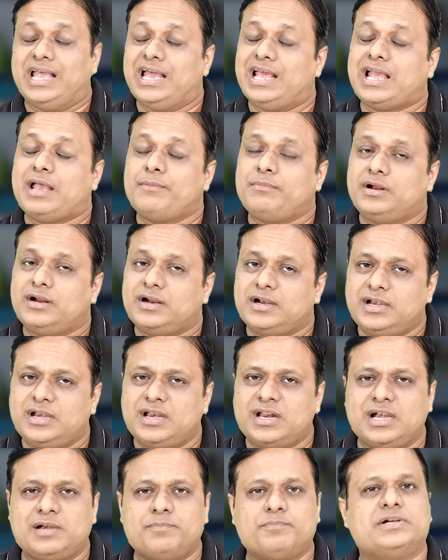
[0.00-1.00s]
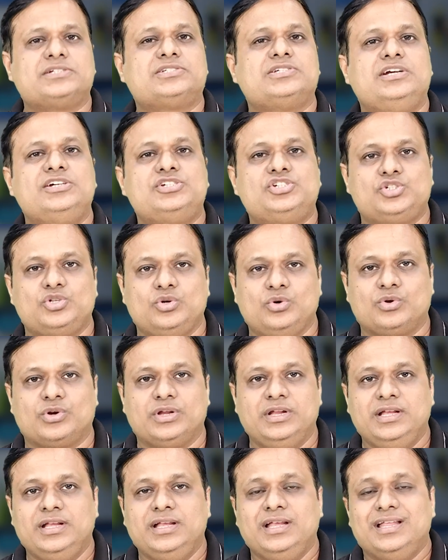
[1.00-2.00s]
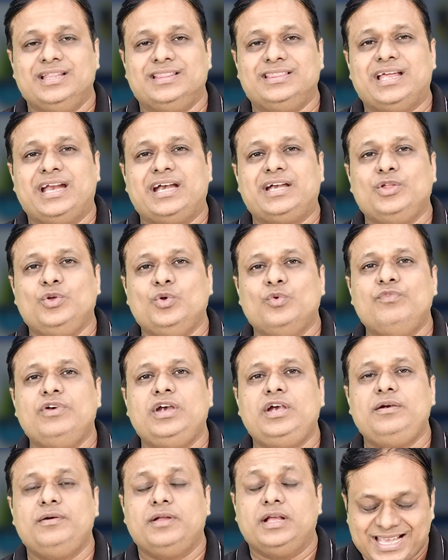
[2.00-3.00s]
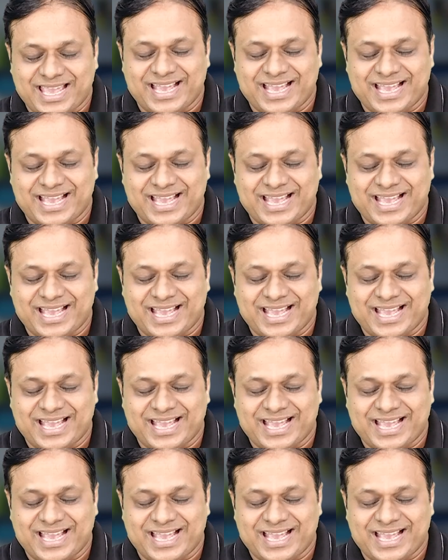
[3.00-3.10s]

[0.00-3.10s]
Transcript: and I am 100% sure that you will